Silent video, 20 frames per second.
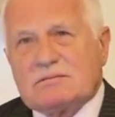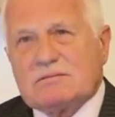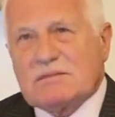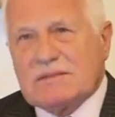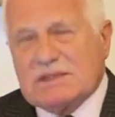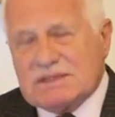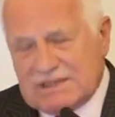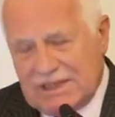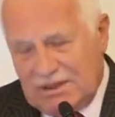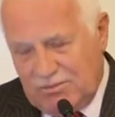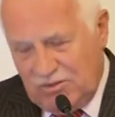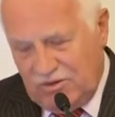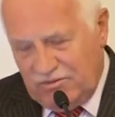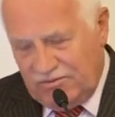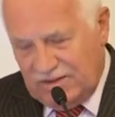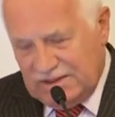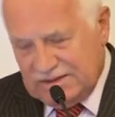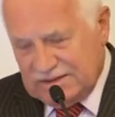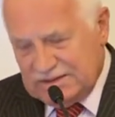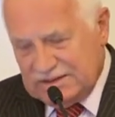some
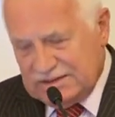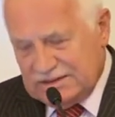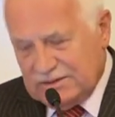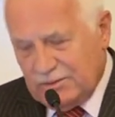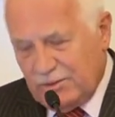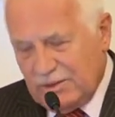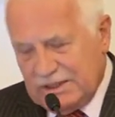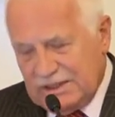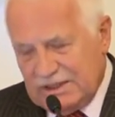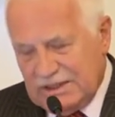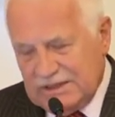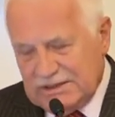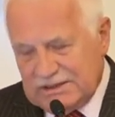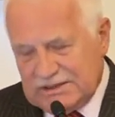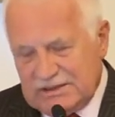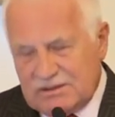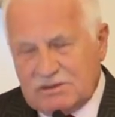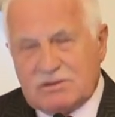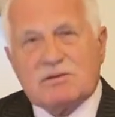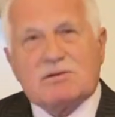of us witness
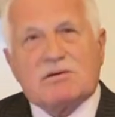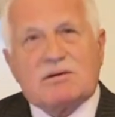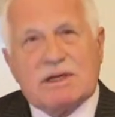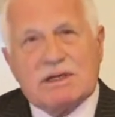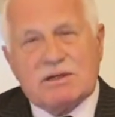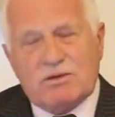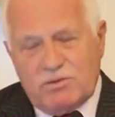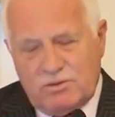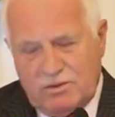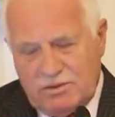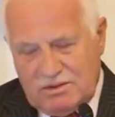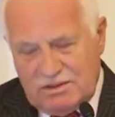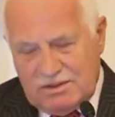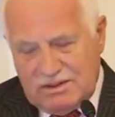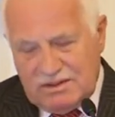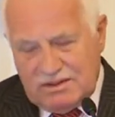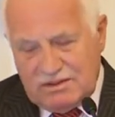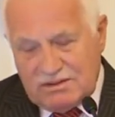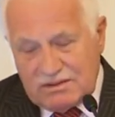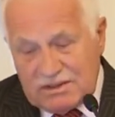the gradual
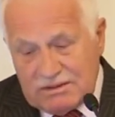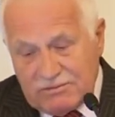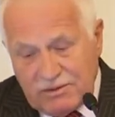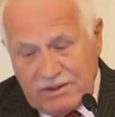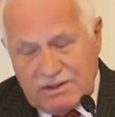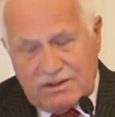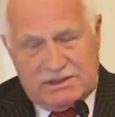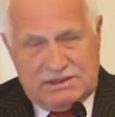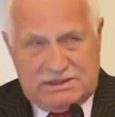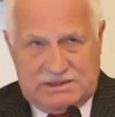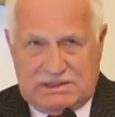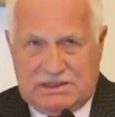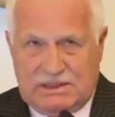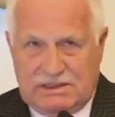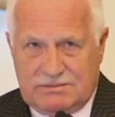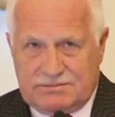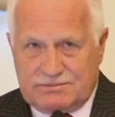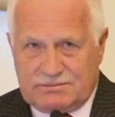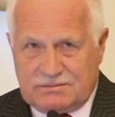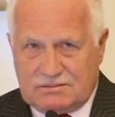
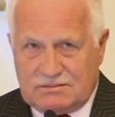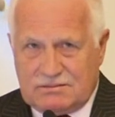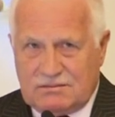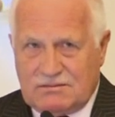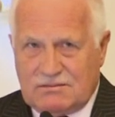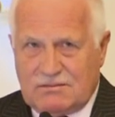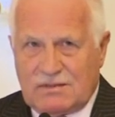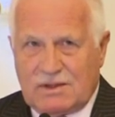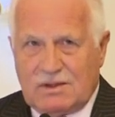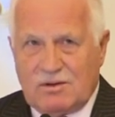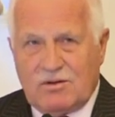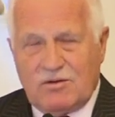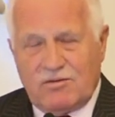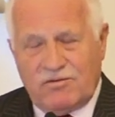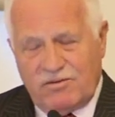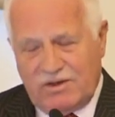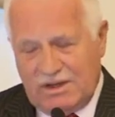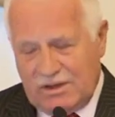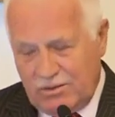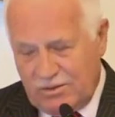reversal
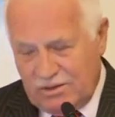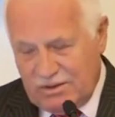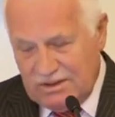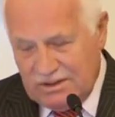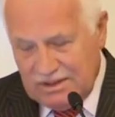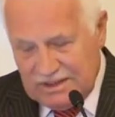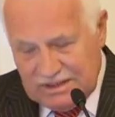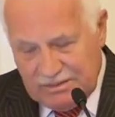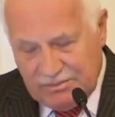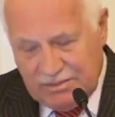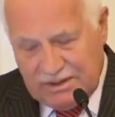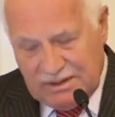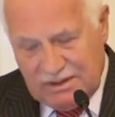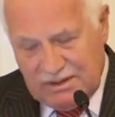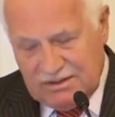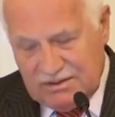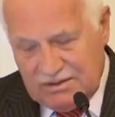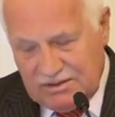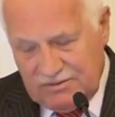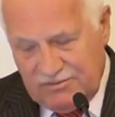of our
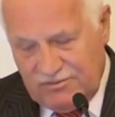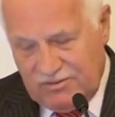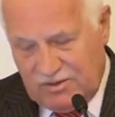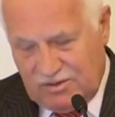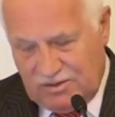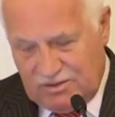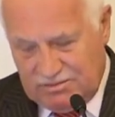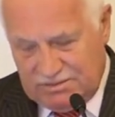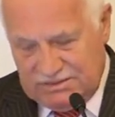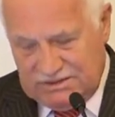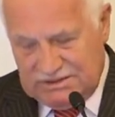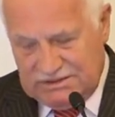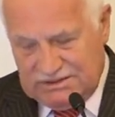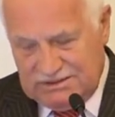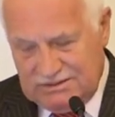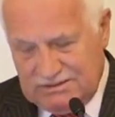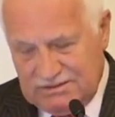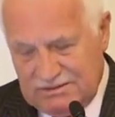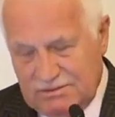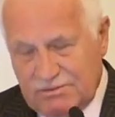liberal reforms,
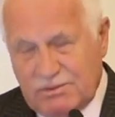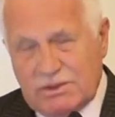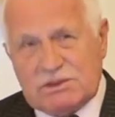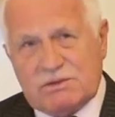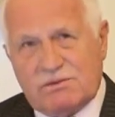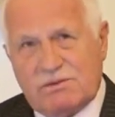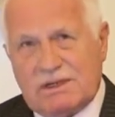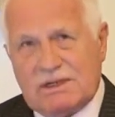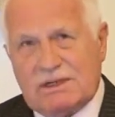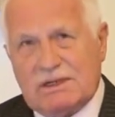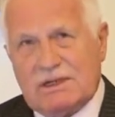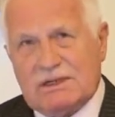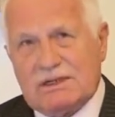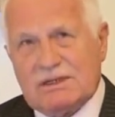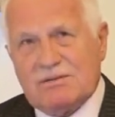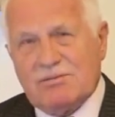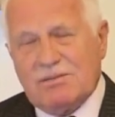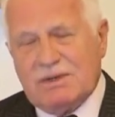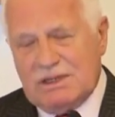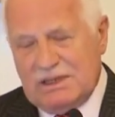which were done
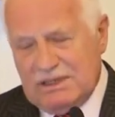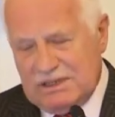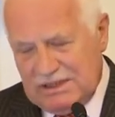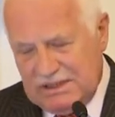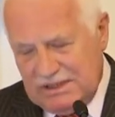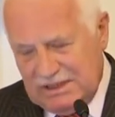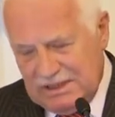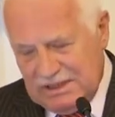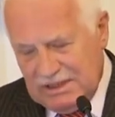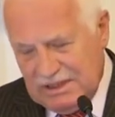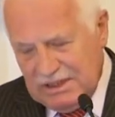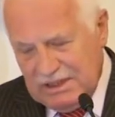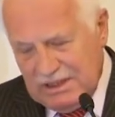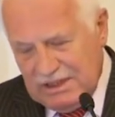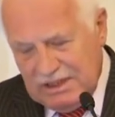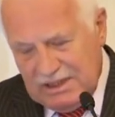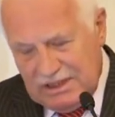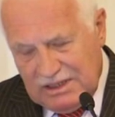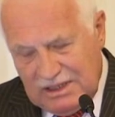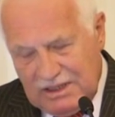immediately
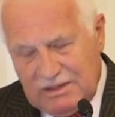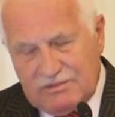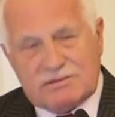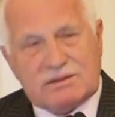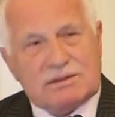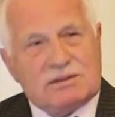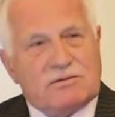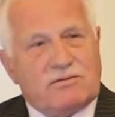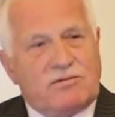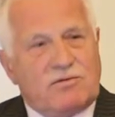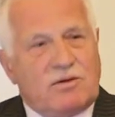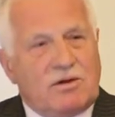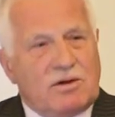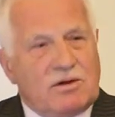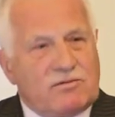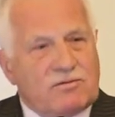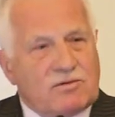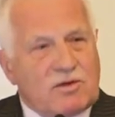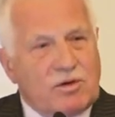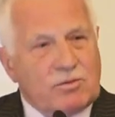after the fall
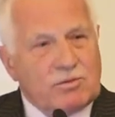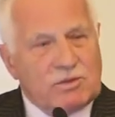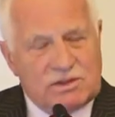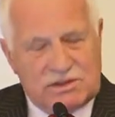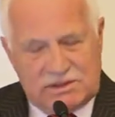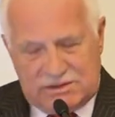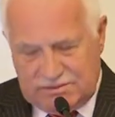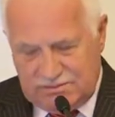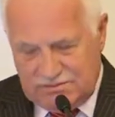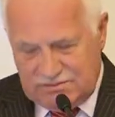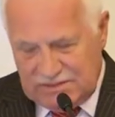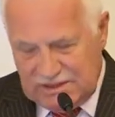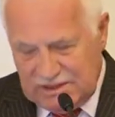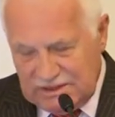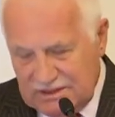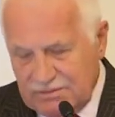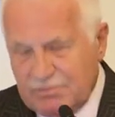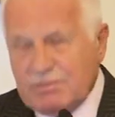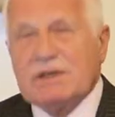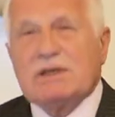of communism
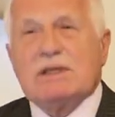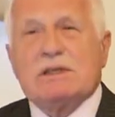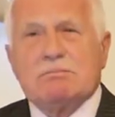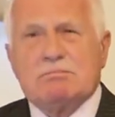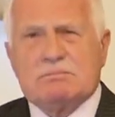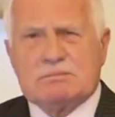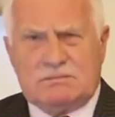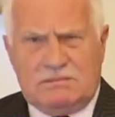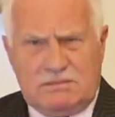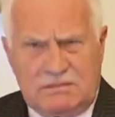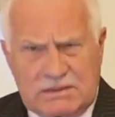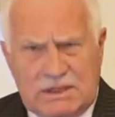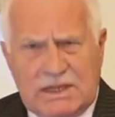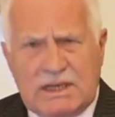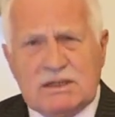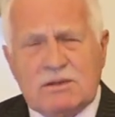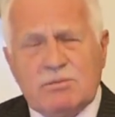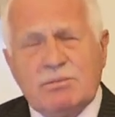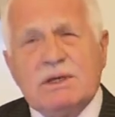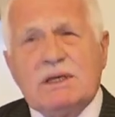at
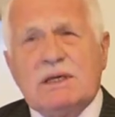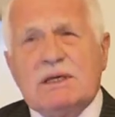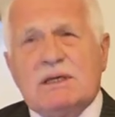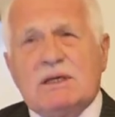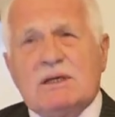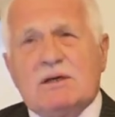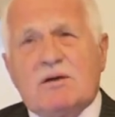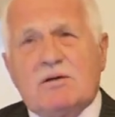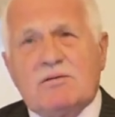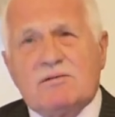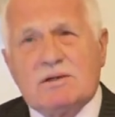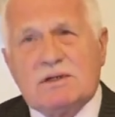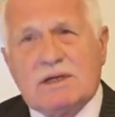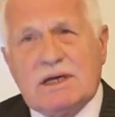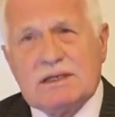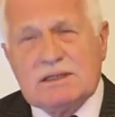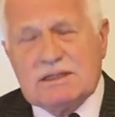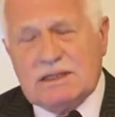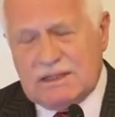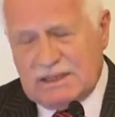the beginning of the
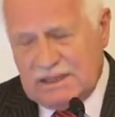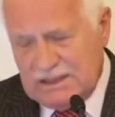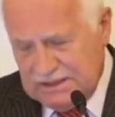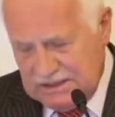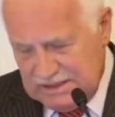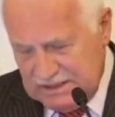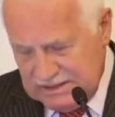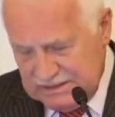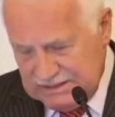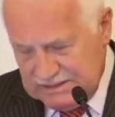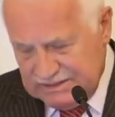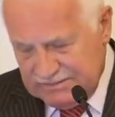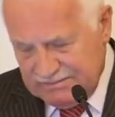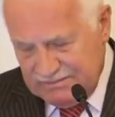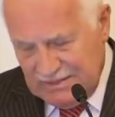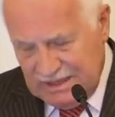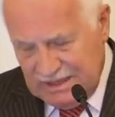1990s,